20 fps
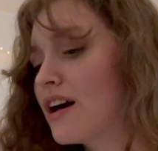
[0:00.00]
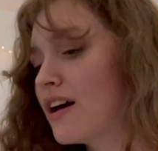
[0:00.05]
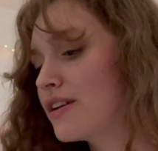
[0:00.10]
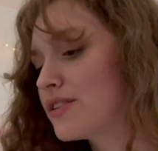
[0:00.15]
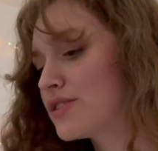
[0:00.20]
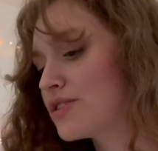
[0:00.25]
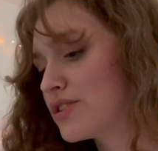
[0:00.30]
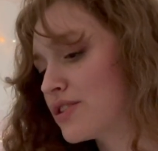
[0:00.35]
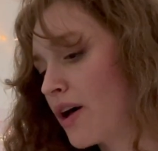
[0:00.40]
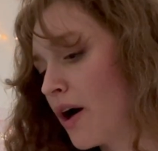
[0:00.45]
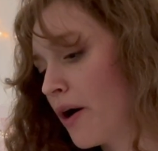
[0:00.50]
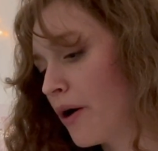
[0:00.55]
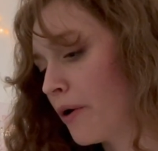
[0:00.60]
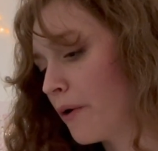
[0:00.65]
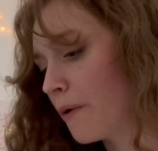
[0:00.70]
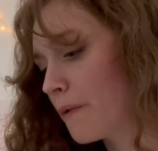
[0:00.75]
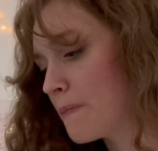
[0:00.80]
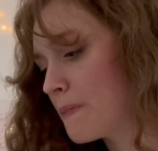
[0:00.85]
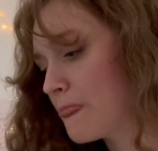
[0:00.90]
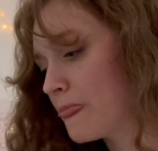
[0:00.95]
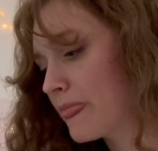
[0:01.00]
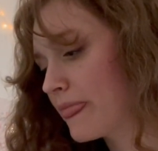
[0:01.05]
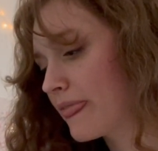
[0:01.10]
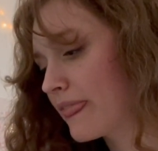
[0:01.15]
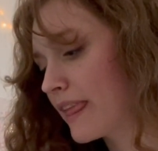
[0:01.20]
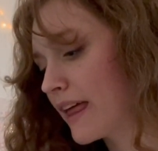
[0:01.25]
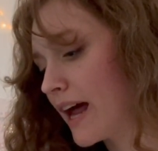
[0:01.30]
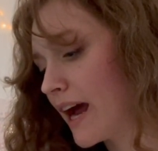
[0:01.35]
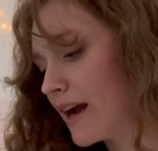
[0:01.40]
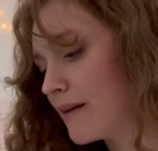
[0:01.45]
So
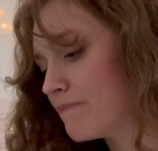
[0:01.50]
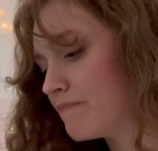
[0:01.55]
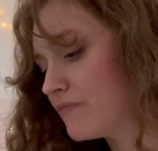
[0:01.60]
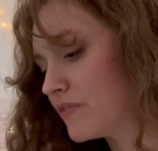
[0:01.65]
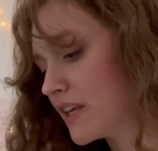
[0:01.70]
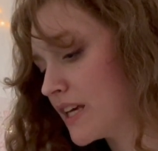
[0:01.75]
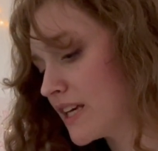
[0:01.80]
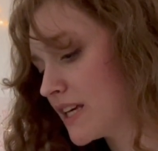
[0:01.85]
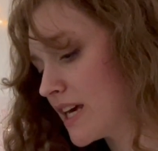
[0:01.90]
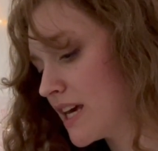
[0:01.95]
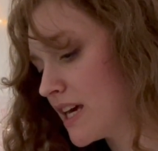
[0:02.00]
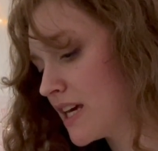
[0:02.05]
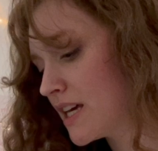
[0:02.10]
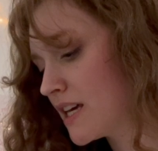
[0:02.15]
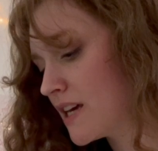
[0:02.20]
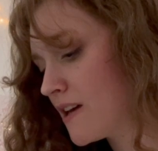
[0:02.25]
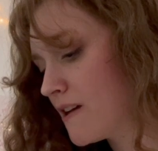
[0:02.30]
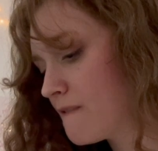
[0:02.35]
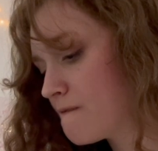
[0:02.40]
I'm thinking